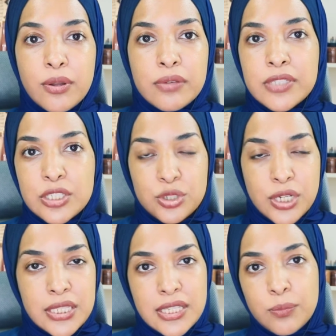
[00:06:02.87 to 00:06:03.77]
all of these
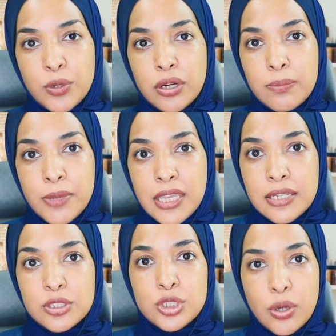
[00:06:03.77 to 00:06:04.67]
trends that we are being
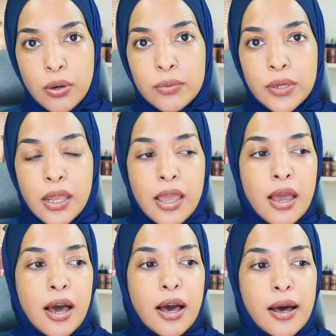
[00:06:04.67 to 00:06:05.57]
shown,
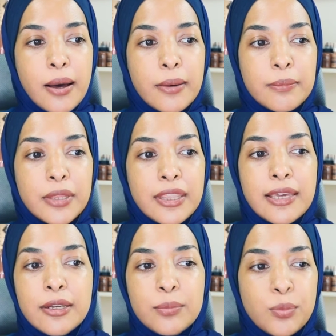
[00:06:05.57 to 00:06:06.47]

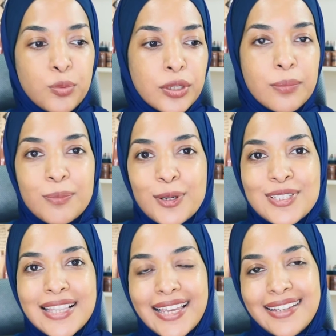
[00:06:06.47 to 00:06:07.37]
they will
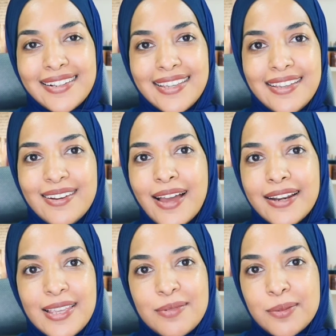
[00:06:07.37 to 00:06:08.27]
most likely
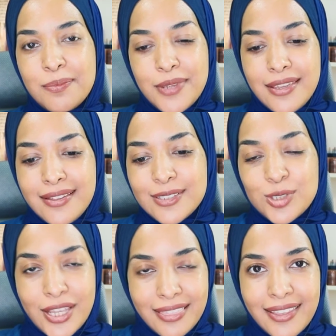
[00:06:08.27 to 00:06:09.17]
not even be
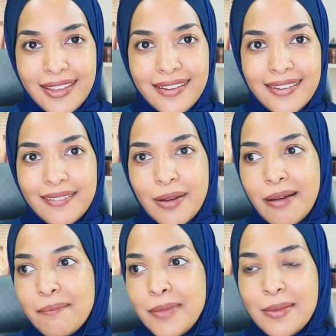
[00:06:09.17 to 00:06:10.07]
trending
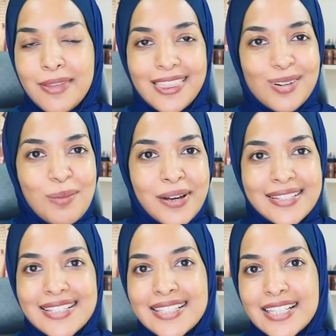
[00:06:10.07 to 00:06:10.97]
maybe 3
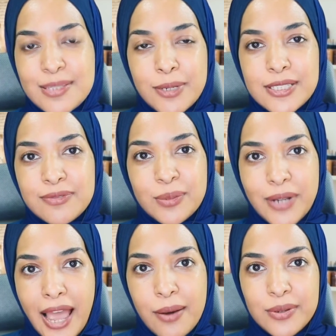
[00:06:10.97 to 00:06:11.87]
months, 6 months from
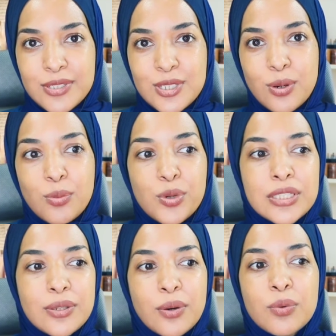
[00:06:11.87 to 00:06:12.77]
now. So we
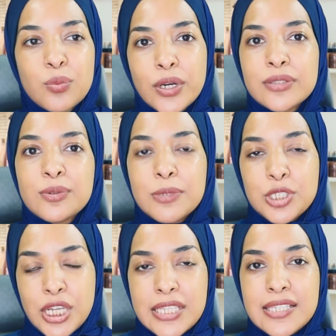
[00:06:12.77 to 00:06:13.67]
don't want to be
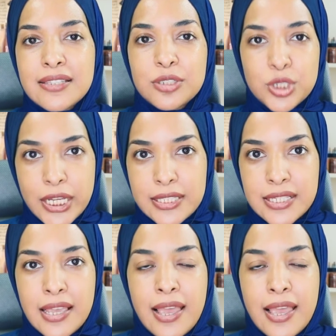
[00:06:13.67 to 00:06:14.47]
chasing the trends